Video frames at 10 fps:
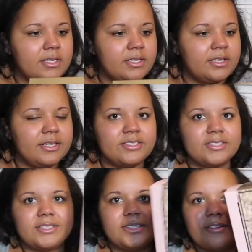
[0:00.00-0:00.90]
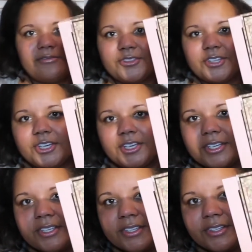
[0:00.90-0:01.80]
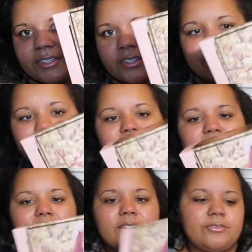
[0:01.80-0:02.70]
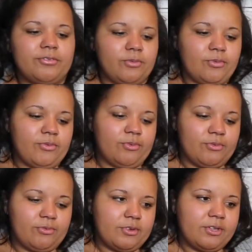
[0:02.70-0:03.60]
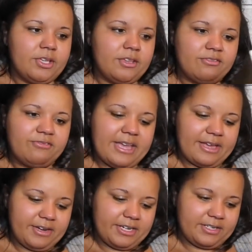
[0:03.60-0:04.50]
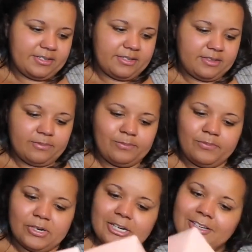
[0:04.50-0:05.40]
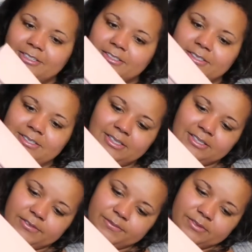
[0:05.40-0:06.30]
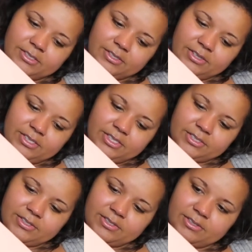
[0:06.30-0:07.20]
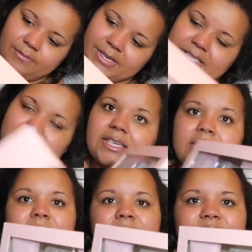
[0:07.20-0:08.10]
And I just love the sort of fairiness of the box. So it looks amazing.